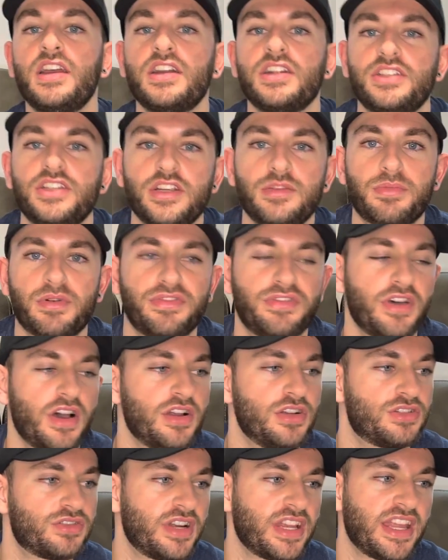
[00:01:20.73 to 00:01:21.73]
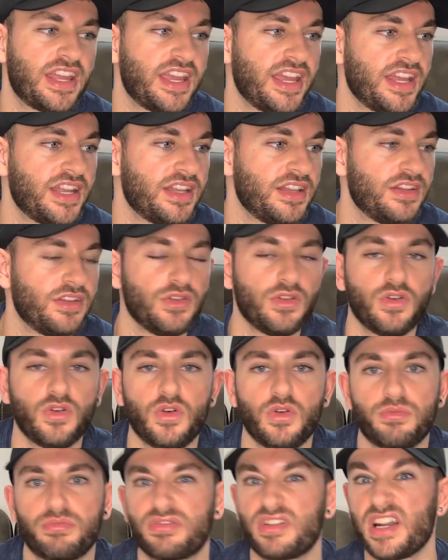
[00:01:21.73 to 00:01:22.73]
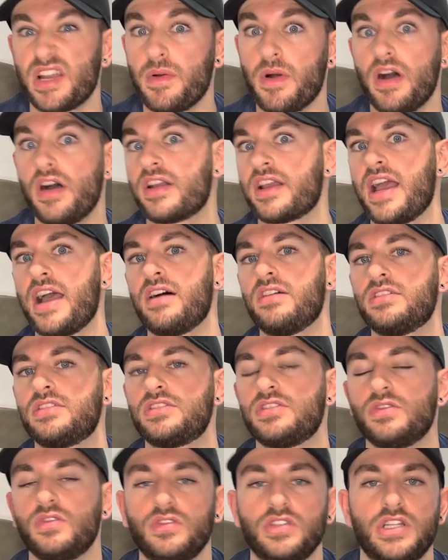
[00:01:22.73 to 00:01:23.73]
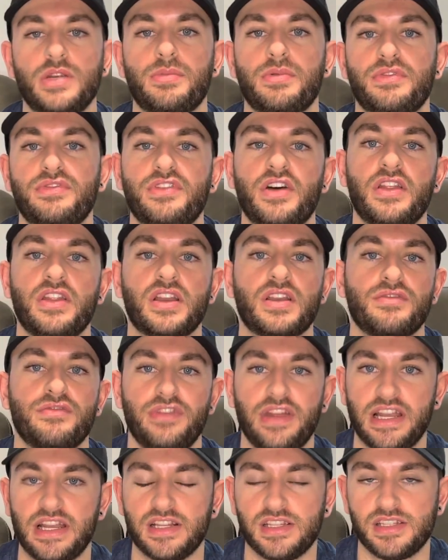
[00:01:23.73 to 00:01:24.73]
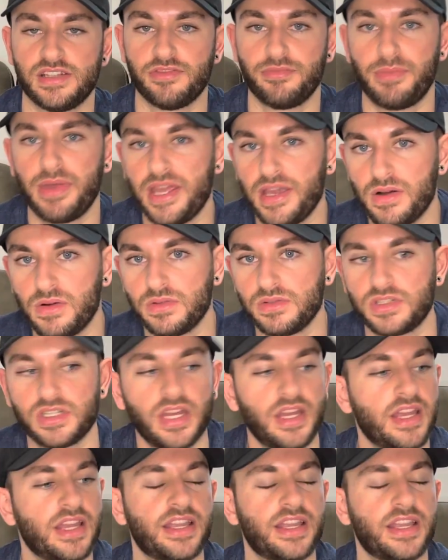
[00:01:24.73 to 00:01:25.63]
Do you prefer drinking your pre-workouts or do you prefer the convenience of pills?